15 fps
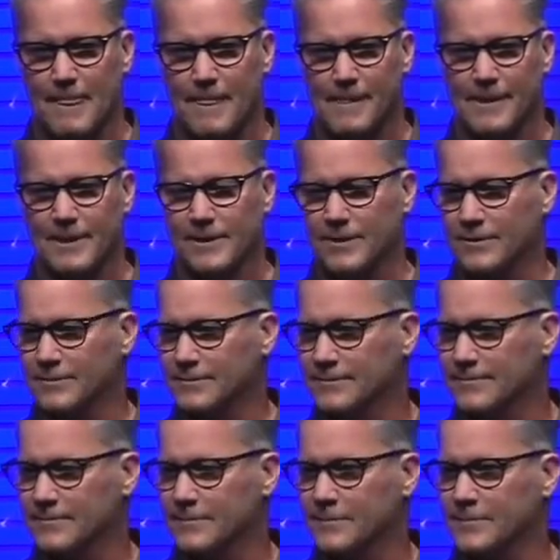you know,
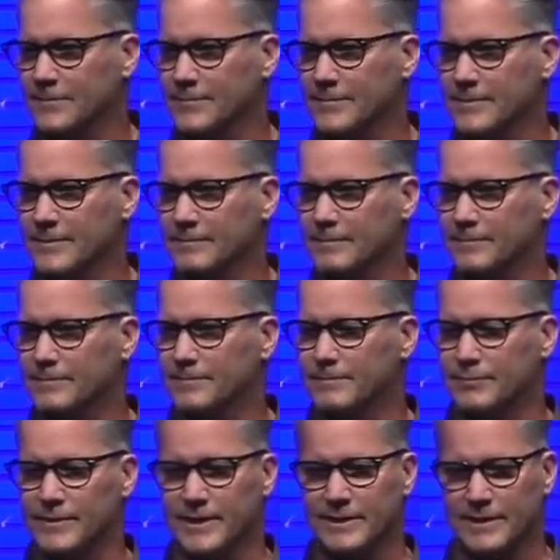
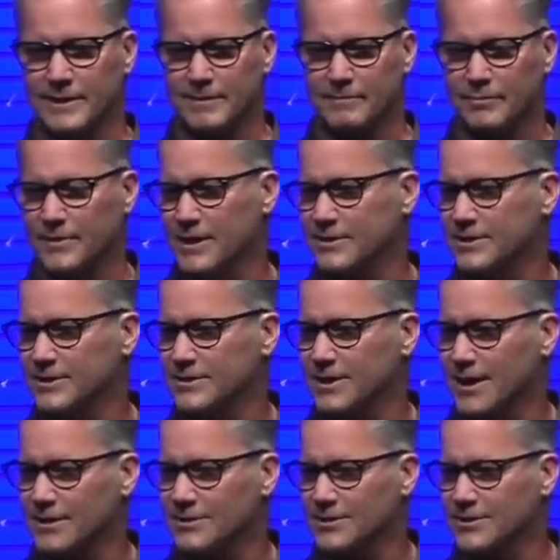breathing in precious
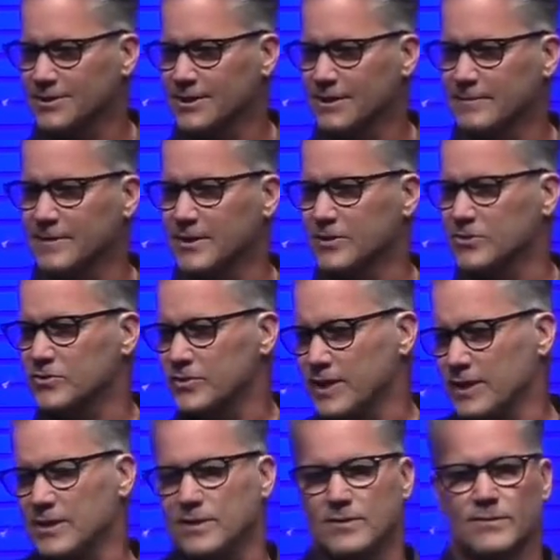oxygen, I'm going to
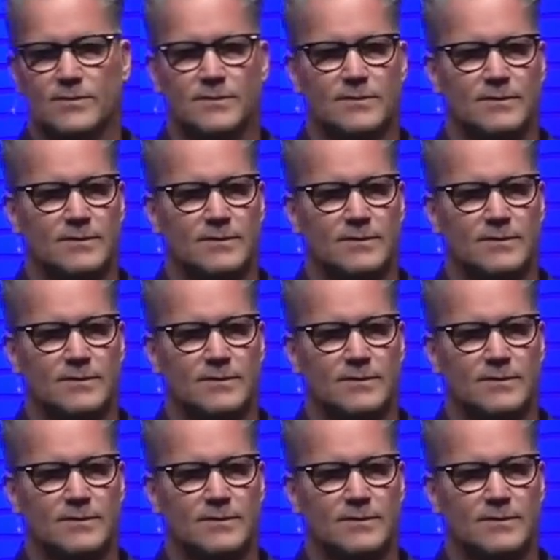treat you